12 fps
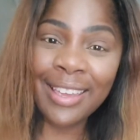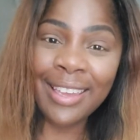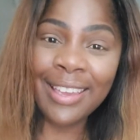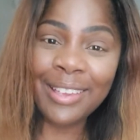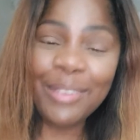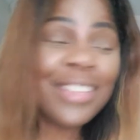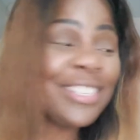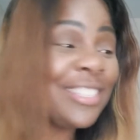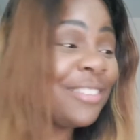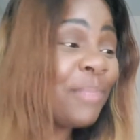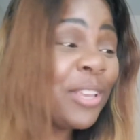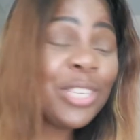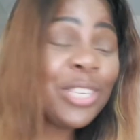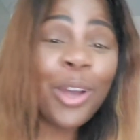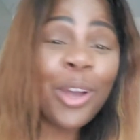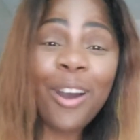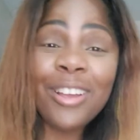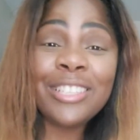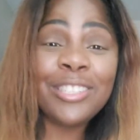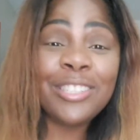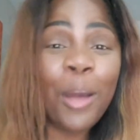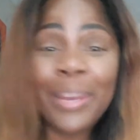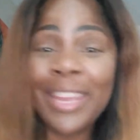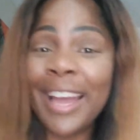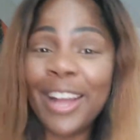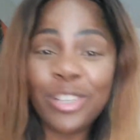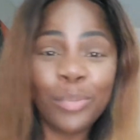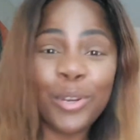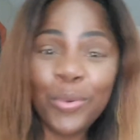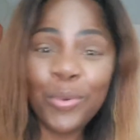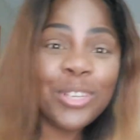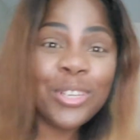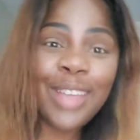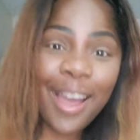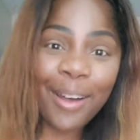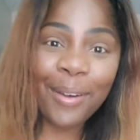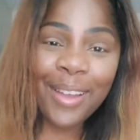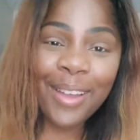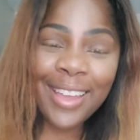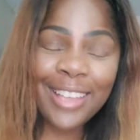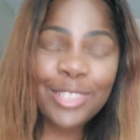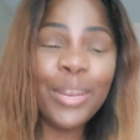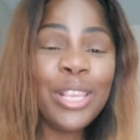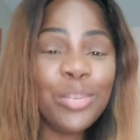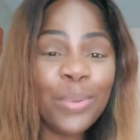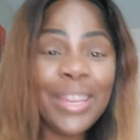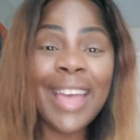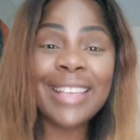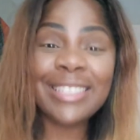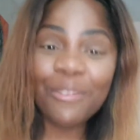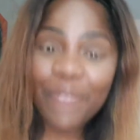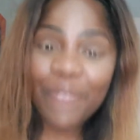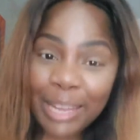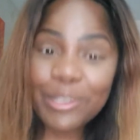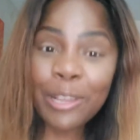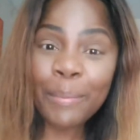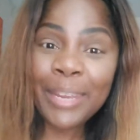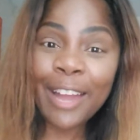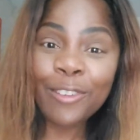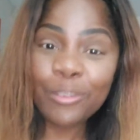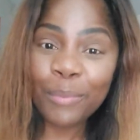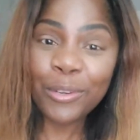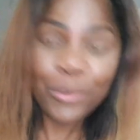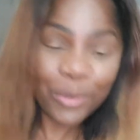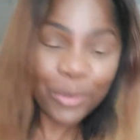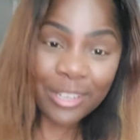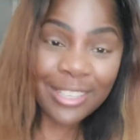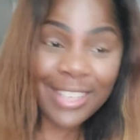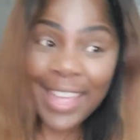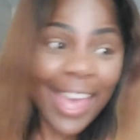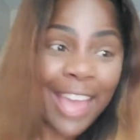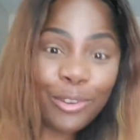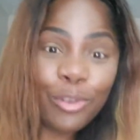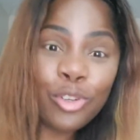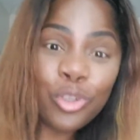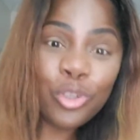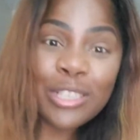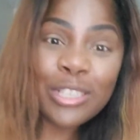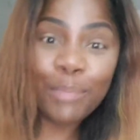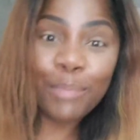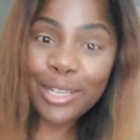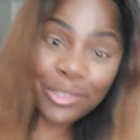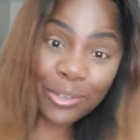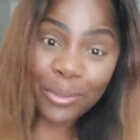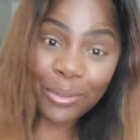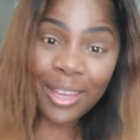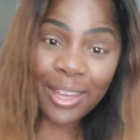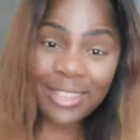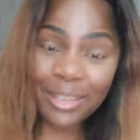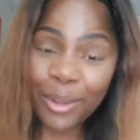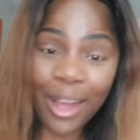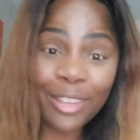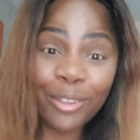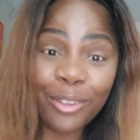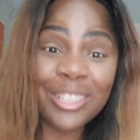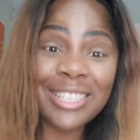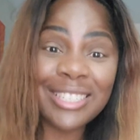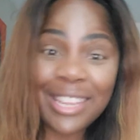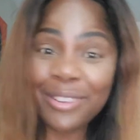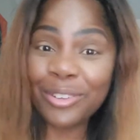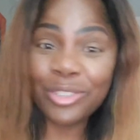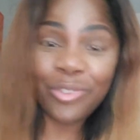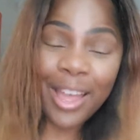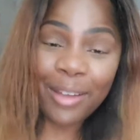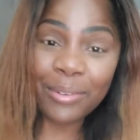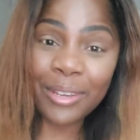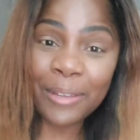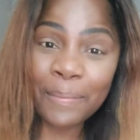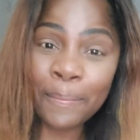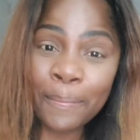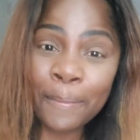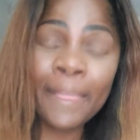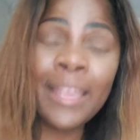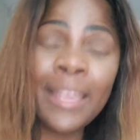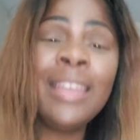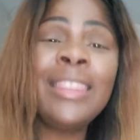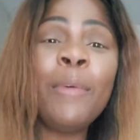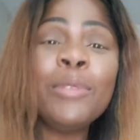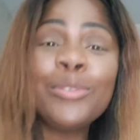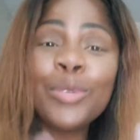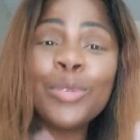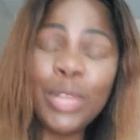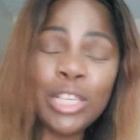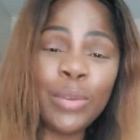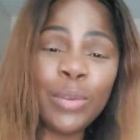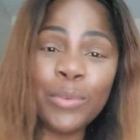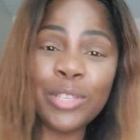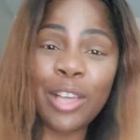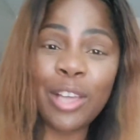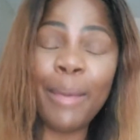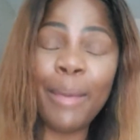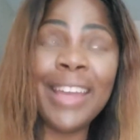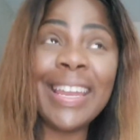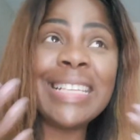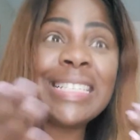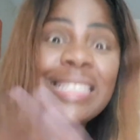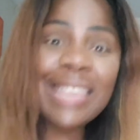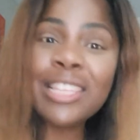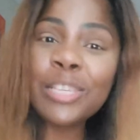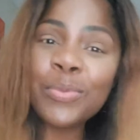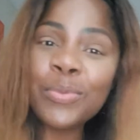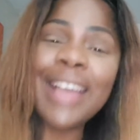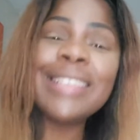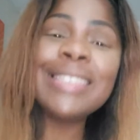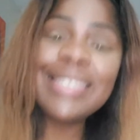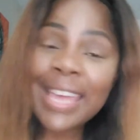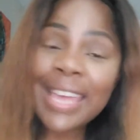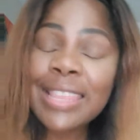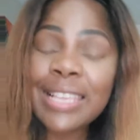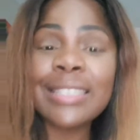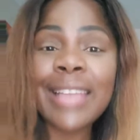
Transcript: You see so many entrepreneurs now. 2020 has developed so many entrepreneurs because they had no choice but to. They were either going to sink or drown. That was what 2020 was all about. And I said this